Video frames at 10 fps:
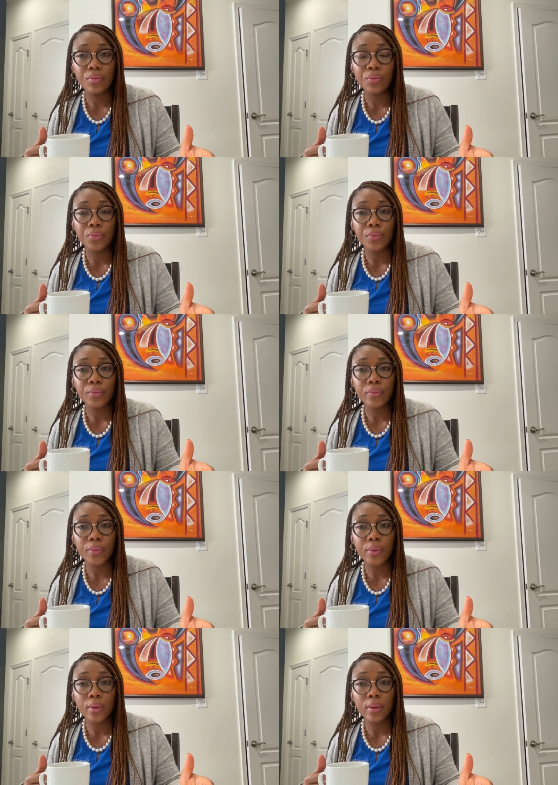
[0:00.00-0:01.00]

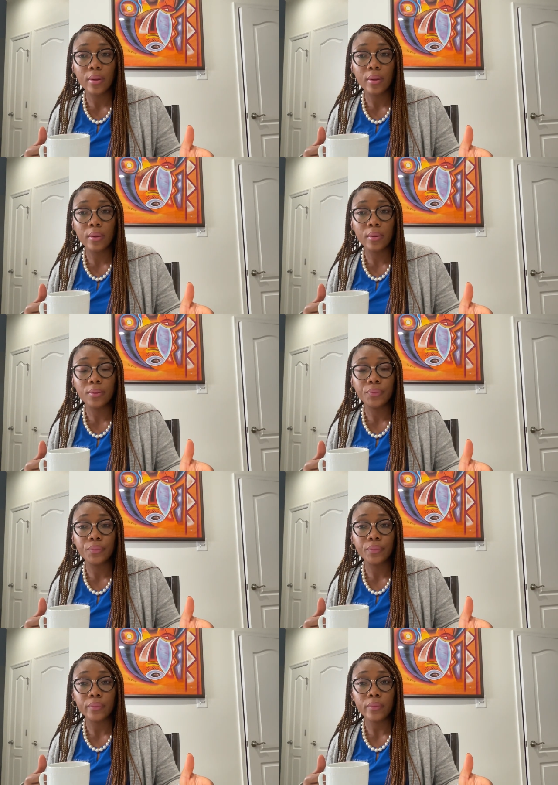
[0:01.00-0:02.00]

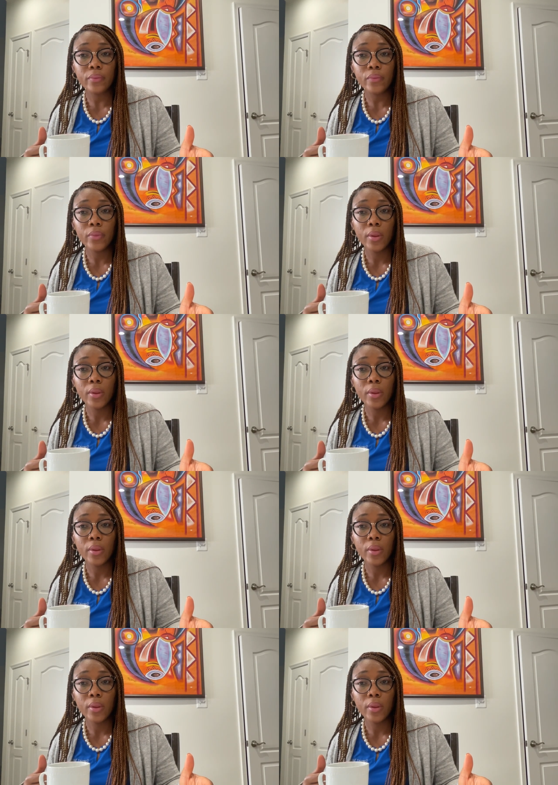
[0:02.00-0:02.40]
[no speech]